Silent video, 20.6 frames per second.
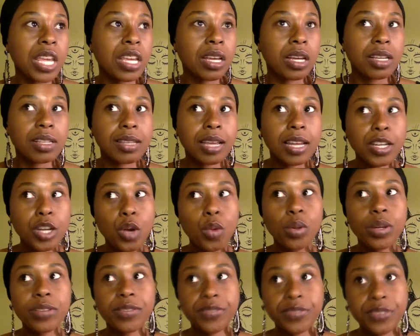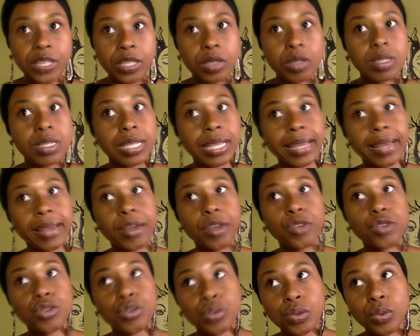because I know what it feels like
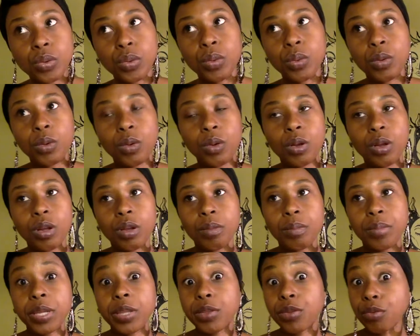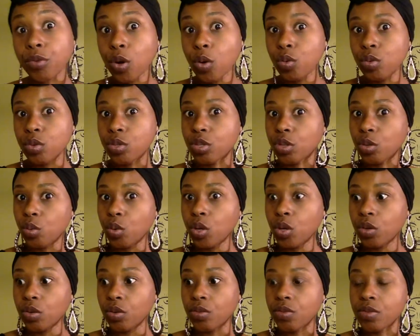to be thrown to the
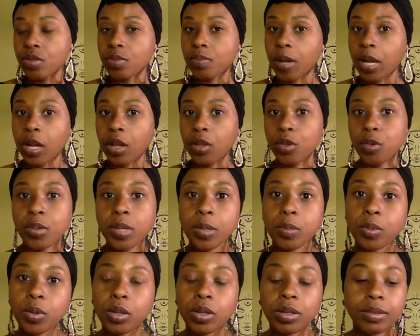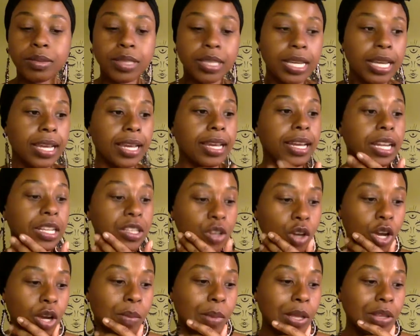wolves by other people. And I
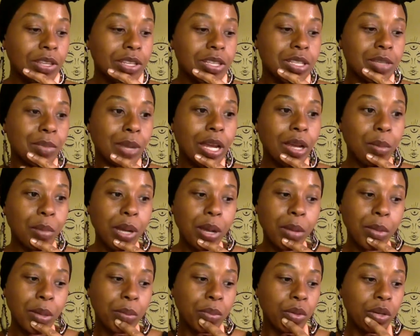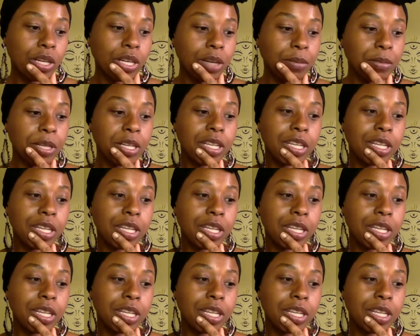talk about this in my upcoming book, and I'm going